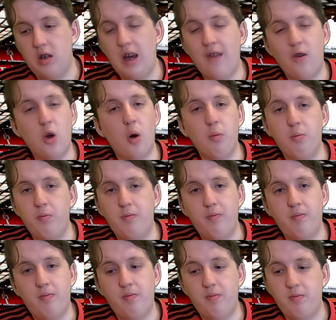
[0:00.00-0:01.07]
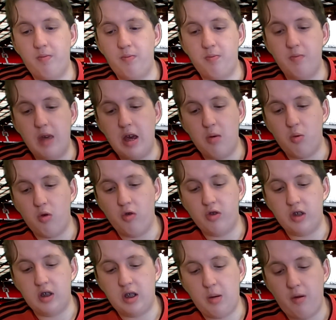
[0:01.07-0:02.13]
If not, meet Wolves
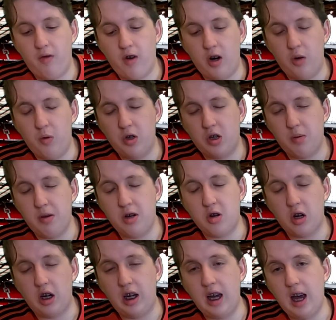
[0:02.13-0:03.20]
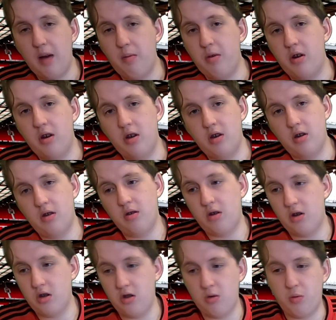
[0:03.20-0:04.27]
in the semi-final, which could be a tricky game,
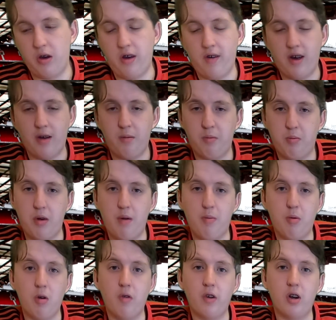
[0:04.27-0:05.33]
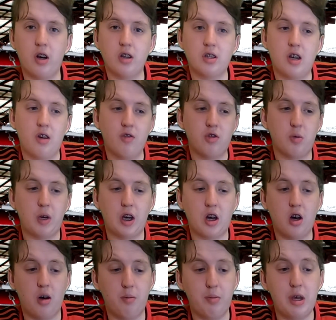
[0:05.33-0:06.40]
because we've proven ourselves that we
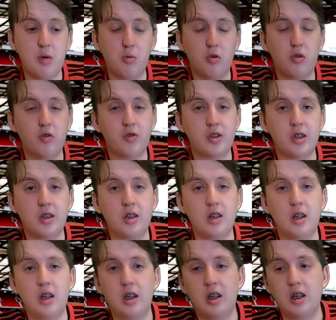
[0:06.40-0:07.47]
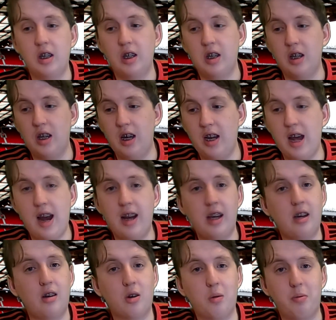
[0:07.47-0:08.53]
can't beat Wolves in
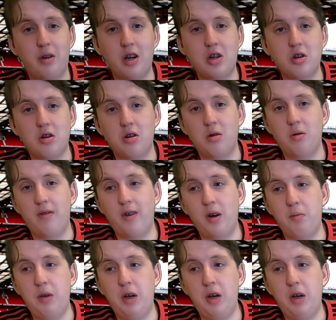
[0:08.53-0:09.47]
any competition. We've only